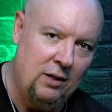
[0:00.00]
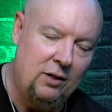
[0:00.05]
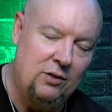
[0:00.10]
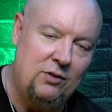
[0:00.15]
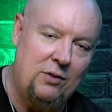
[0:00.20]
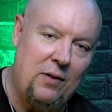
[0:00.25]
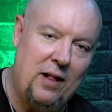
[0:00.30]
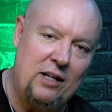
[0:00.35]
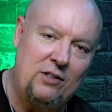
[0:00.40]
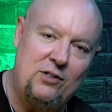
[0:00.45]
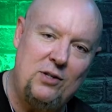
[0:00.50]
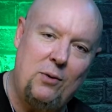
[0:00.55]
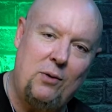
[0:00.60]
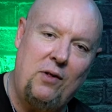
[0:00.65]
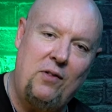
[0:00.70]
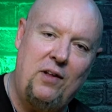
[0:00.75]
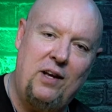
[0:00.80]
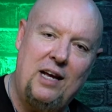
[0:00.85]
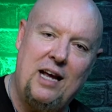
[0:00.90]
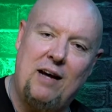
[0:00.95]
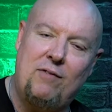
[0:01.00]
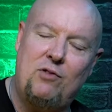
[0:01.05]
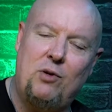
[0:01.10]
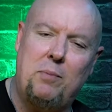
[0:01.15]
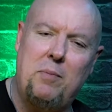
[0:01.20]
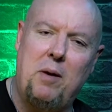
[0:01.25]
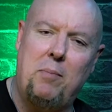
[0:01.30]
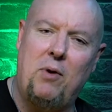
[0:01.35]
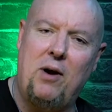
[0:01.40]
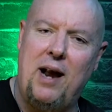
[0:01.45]
So that's the only thing you have to
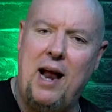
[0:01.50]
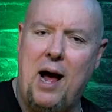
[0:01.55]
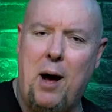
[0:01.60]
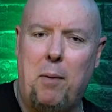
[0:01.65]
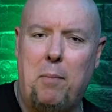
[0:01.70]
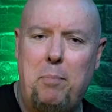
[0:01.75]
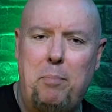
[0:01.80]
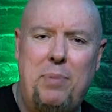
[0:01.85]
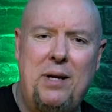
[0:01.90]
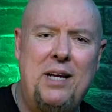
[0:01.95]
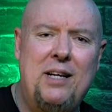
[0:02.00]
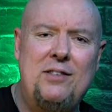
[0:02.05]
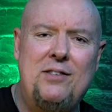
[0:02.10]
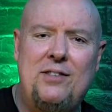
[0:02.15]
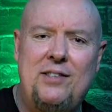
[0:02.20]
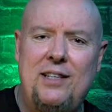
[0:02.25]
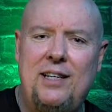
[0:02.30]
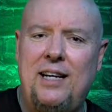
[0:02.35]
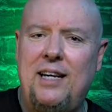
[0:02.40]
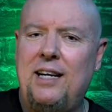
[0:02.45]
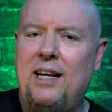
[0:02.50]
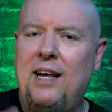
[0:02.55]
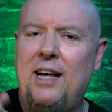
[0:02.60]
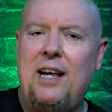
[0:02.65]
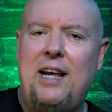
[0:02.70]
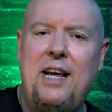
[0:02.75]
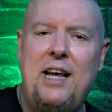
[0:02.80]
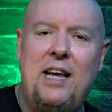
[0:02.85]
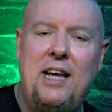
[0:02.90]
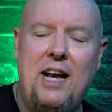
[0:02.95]
remember now. B and C,
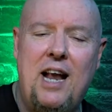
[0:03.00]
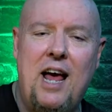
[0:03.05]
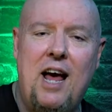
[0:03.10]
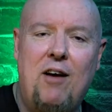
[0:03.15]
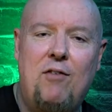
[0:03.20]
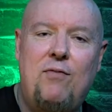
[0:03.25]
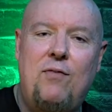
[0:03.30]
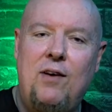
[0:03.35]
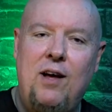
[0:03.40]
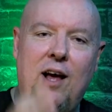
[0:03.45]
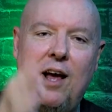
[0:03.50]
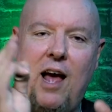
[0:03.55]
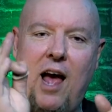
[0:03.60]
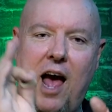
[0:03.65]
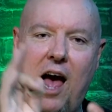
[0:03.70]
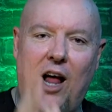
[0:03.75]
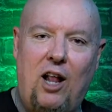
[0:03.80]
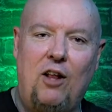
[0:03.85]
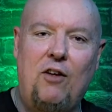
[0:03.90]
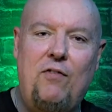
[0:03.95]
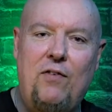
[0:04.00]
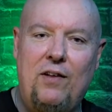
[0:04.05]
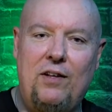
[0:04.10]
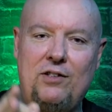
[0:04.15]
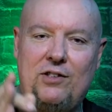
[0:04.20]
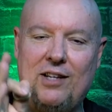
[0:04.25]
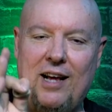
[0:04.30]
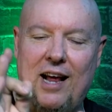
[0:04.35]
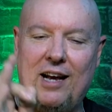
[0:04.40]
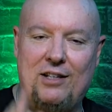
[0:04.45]
E and F,
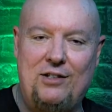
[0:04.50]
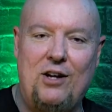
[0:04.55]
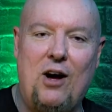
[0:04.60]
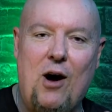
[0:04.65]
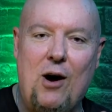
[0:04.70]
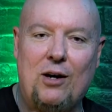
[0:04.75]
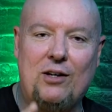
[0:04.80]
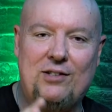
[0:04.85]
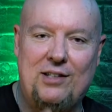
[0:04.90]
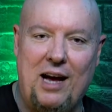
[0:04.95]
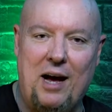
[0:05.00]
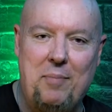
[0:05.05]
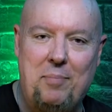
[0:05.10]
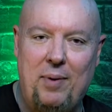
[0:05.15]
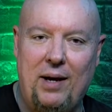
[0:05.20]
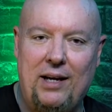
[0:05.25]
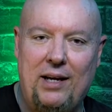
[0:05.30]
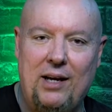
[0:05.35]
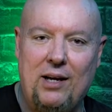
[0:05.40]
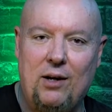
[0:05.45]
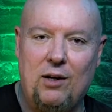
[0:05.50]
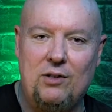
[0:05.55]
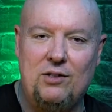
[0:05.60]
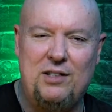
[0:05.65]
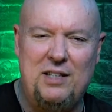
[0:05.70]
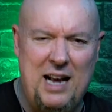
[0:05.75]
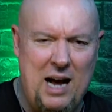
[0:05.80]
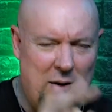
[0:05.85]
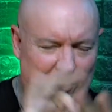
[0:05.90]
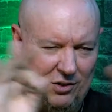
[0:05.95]
elephants and dogs got big
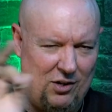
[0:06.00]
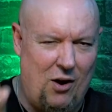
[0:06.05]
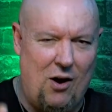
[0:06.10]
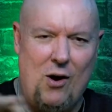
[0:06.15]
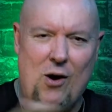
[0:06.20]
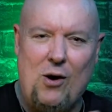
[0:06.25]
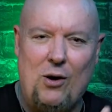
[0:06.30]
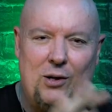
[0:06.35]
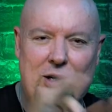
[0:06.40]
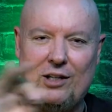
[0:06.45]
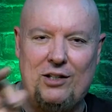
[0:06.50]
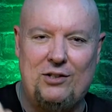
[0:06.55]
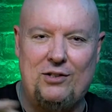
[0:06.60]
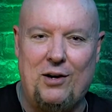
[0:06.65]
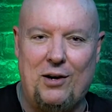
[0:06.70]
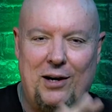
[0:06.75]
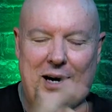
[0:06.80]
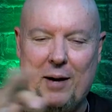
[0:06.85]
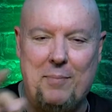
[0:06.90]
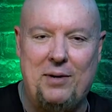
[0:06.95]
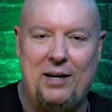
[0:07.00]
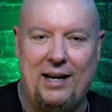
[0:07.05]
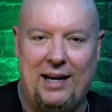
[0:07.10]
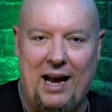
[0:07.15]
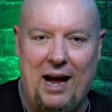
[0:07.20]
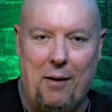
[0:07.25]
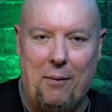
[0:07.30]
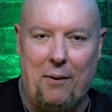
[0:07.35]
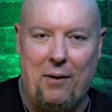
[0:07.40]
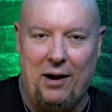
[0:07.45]
ears. Now it's all going to start coming
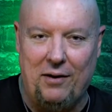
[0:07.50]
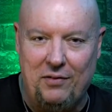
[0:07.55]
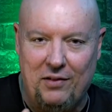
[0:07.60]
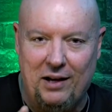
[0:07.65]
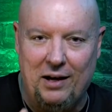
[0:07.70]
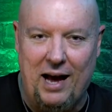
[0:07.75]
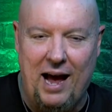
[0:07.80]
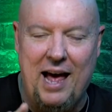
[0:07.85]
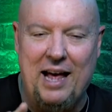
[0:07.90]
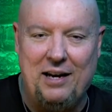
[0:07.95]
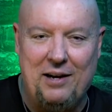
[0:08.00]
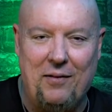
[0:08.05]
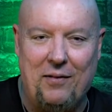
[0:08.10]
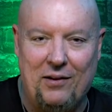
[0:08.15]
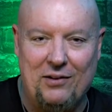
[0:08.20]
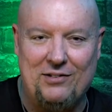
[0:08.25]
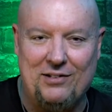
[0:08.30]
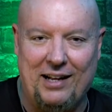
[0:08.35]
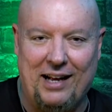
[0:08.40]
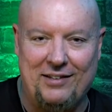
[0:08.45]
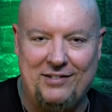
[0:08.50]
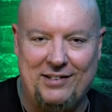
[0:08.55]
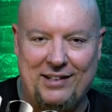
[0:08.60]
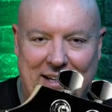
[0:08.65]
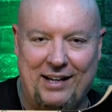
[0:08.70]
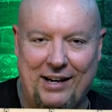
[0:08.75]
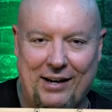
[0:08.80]
together in the end of this lesson